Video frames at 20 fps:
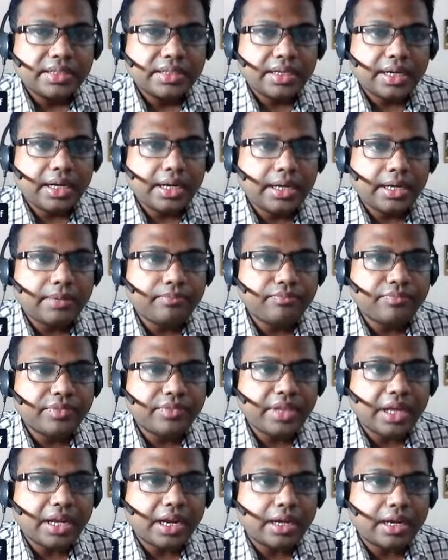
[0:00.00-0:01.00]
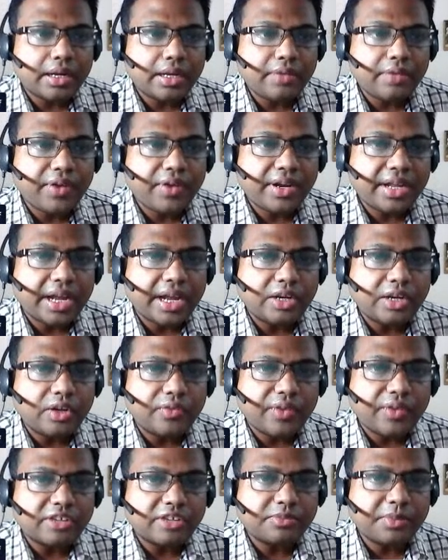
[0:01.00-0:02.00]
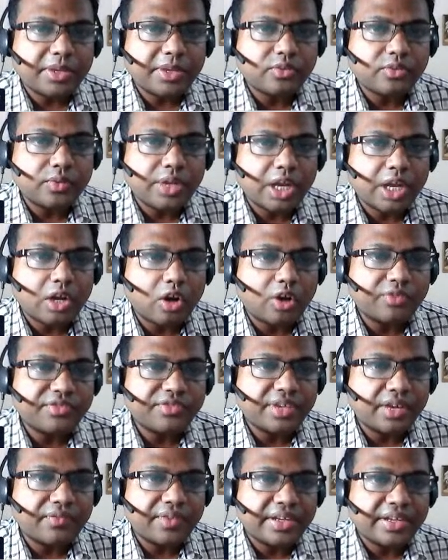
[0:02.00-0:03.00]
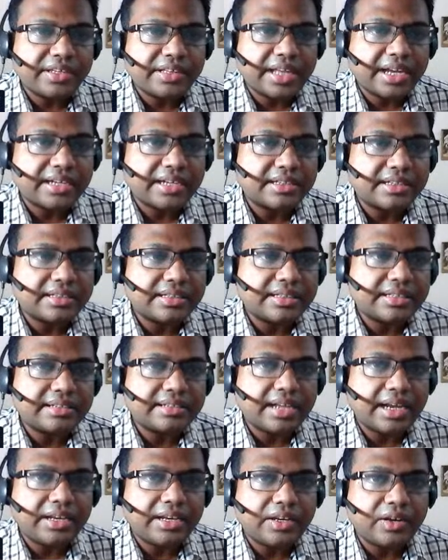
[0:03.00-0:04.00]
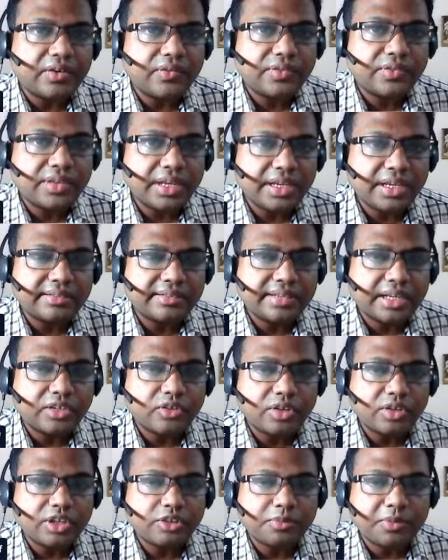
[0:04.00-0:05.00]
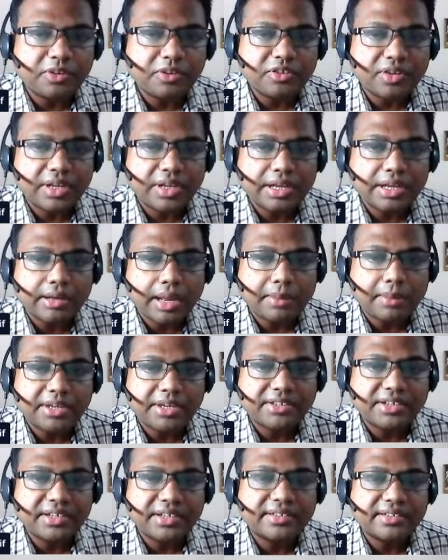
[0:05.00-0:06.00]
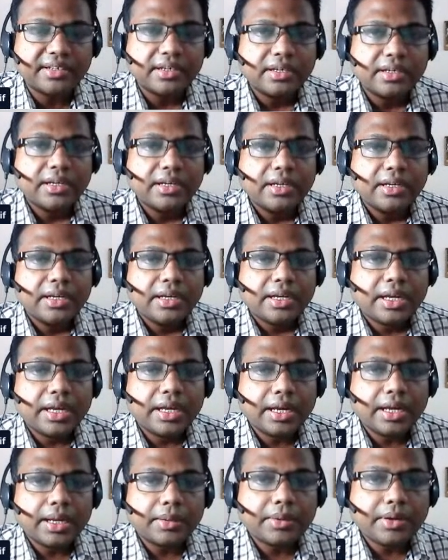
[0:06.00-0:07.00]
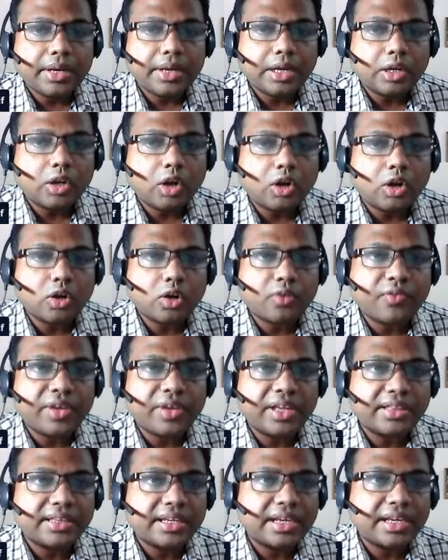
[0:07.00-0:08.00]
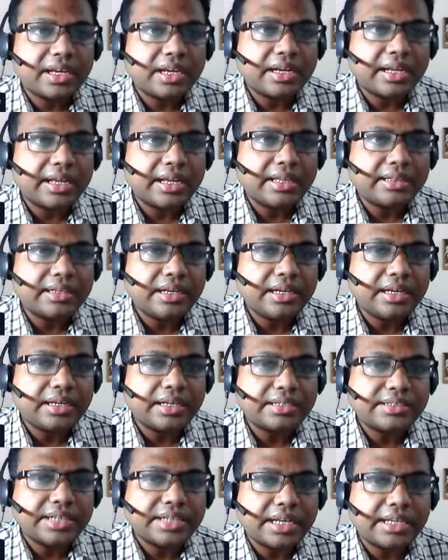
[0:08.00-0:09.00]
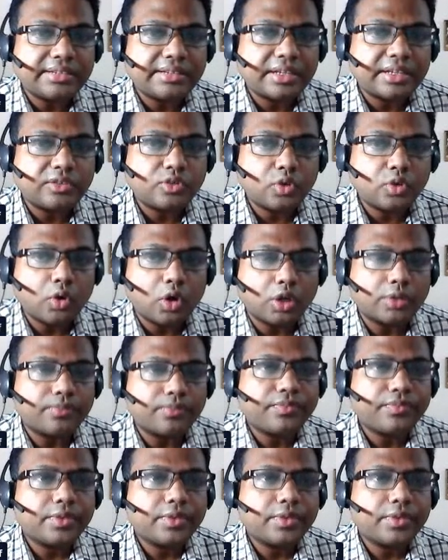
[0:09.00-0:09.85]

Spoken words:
There are different kind of aspects we are observing that this kind of things actually, especially climate change, create lot of healthcare health related challenge and so on.